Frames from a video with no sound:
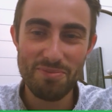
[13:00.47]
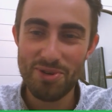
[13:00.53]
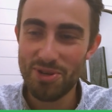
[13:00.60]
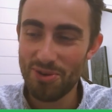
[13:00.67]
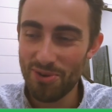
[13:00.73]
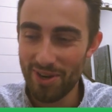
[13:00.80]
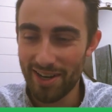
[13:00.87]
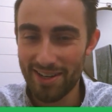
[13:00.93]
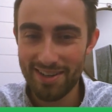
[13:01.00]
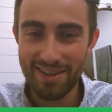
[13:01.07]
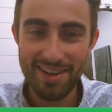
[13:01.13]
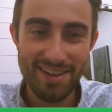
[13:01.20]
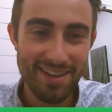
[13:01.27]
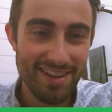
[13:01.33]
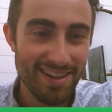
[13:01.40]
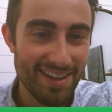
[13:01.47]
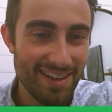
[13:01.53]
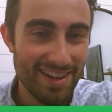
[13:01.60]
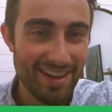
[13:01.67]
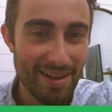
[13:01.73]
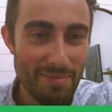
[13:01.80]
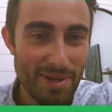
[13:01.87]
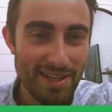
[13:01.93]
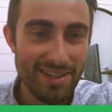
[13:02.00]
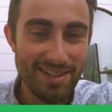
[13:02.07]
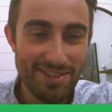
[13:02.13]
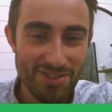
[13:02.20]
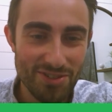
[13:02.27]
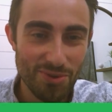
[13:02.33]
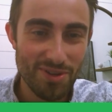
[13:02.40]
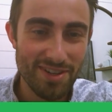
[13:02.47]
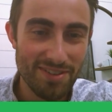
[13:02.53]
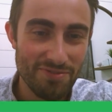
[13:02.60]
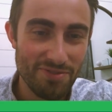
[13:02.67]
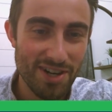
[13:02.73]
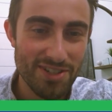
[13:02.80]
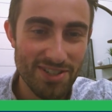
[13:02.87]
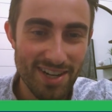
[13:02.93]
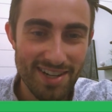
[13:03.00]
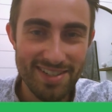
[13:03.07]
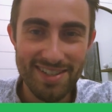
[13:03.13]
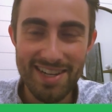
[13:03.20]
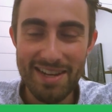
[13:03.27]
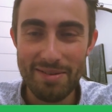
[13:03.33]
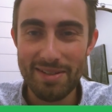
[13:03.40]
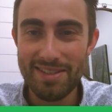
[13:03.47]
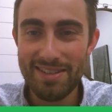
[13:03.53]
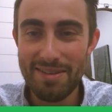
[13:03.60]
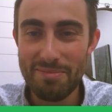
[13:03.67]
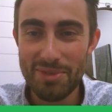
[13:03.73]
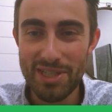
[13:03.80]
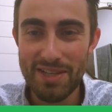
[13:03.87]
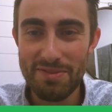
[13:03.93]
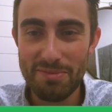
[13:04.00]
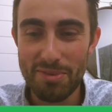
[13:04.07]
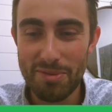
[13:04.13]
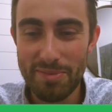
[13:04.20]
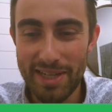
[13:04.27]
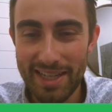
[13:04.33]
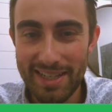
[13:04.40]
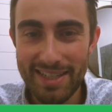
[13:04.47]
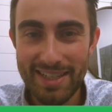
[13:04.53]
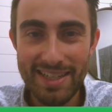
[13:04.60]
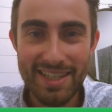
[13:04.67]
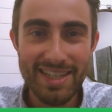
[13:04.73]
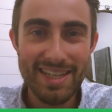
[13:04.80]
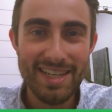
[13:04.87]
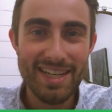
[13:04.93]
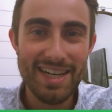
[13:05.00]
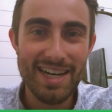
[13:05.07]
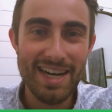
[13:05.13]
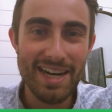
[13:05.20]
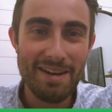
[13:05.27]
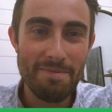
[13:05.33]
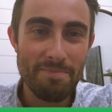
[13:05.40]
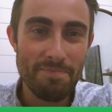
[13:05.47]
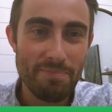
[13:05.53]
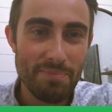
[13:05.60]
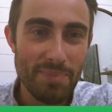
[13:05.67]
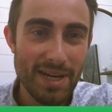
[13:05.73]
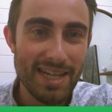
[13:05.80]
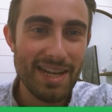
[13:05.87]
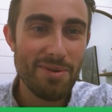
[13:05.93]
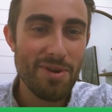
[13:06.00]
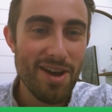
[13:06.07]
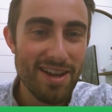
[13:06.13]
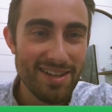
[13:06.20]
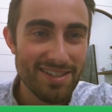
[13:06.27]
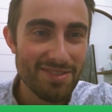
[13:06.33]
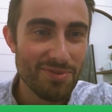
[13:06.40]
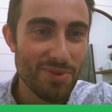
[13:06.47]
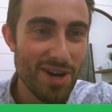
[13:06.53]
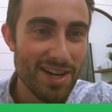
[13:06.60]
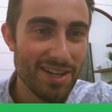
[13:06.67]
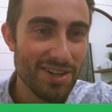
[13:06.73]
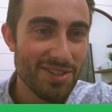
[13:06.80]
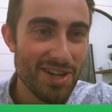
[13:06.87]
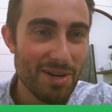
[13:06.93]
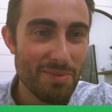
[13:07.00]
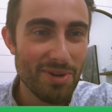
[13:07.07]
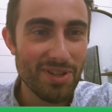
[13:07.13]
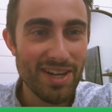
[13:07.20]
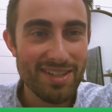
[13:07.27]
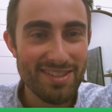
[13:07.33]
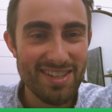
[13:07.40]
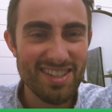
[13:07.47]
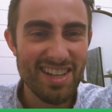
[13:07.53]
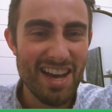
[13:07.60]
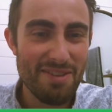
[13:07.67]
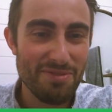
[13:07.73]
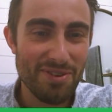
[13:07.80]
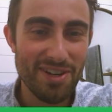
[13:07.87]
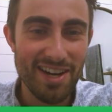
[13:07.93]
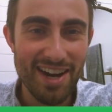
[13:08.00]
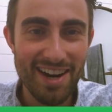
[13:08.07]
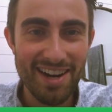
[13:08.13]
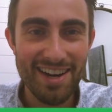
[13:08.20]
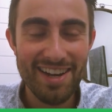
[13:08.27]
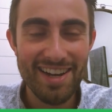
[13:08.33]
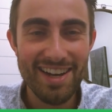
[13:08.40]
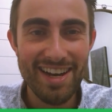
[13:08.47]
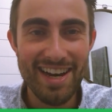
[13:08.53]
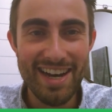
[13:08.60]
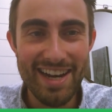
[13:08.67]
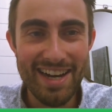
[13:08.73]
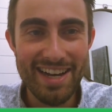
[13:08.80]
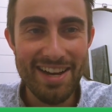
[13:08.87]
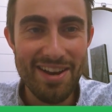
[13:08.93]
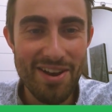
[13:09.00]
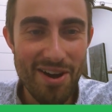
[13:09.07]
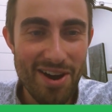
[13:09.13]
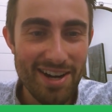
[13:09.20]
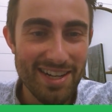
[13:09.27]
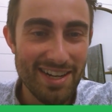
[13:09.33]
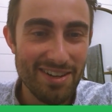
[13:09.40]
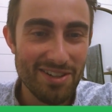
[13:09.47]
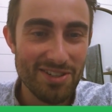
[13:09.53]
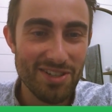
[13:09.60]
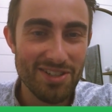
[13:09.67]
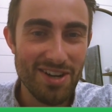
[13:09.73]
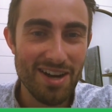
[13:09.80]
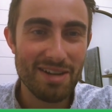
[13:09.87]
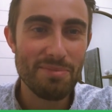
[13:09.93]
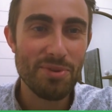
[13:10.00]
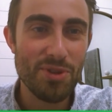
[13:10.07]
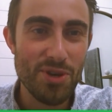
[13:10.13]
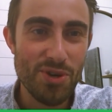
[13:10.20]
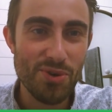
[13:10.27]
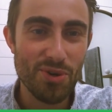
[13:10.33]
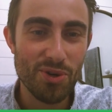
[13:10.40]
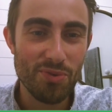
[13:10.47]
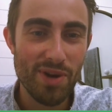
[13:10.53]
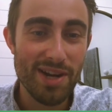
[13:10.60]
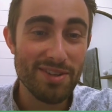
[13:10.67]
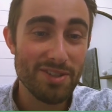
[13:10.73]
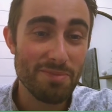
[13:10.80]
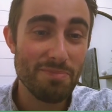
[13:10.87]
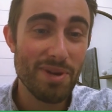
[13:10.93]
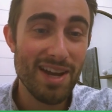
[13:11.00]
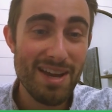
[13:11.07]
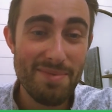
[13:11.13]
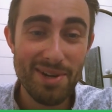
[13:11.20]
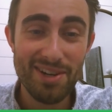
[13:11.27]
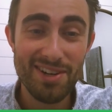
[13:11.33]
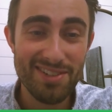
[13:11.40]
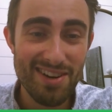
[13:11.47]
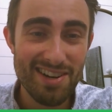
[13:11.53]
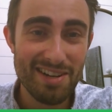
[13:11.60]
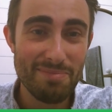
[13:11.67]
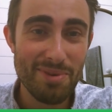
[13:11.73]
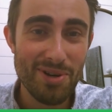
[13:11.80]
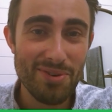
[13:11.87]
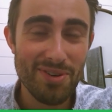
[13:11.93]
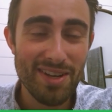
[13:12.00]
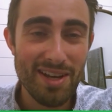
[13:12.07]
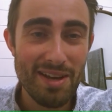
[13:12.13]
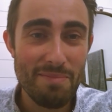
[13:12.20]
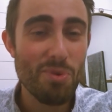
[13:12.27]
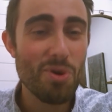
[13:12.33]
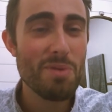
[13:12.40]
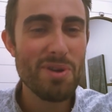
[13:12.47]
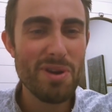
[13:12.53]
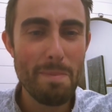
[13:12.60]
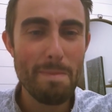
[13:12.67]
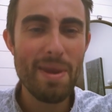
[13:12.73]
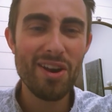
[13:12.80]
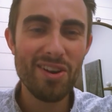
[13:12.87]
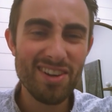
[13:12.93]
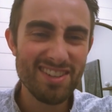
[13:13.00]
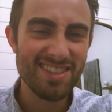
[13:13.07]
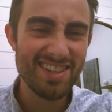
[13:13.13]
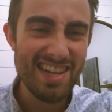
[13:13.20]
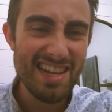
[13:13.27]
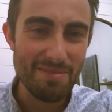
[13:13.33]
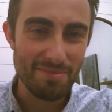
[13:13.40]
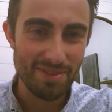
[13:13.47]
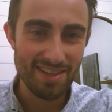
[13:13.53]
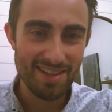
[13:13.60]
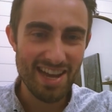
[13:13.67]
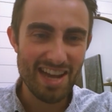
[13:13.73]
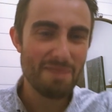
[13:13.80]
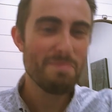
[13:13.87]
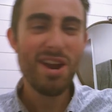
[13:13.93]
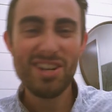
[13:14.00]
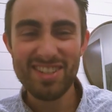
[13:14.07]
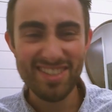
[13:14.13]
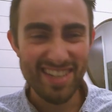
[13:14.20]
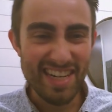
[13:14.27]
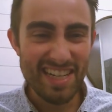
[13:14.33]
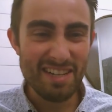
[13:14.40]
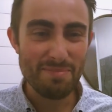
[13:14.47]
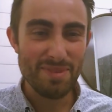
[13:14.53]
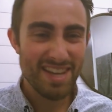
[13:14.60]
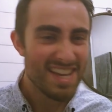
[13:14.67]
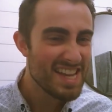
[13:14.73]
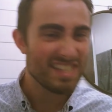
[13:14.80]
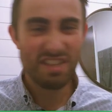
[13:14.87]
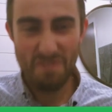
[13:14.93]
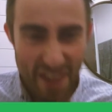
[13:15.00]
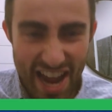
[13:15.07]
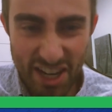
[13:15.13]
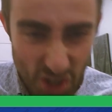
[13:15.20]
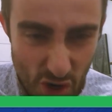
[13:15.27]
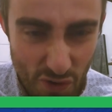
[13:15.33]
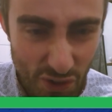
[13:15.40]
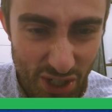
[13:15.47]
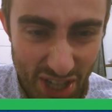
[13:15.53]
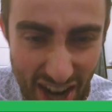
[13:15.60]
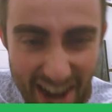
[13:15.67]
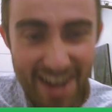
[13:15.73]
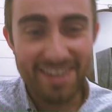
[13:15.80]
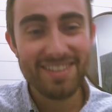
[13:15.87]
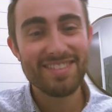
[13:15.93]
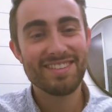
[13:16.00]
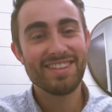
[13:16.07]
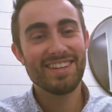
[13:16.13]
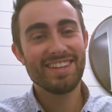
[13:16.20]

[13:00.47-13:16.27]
New York. I mean, he shortened a French guy's name. It's unbelievable, man. But again, we're not here to talk about Alexis Lafreniere. Not here to talk about the New York Rangers, but I am here to talk more about America's team. And America's team is the Vancouver Canucks.